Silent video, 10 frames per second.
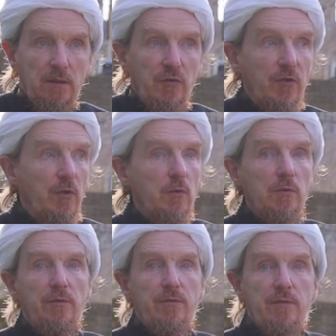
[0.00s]

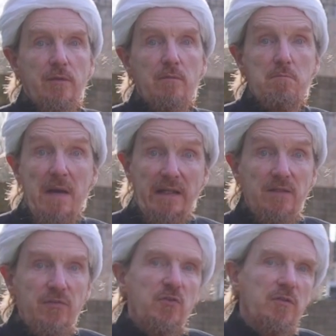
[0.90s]
souls the
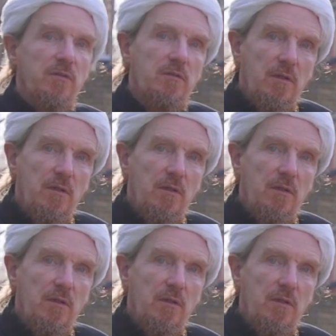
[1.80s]
magnificence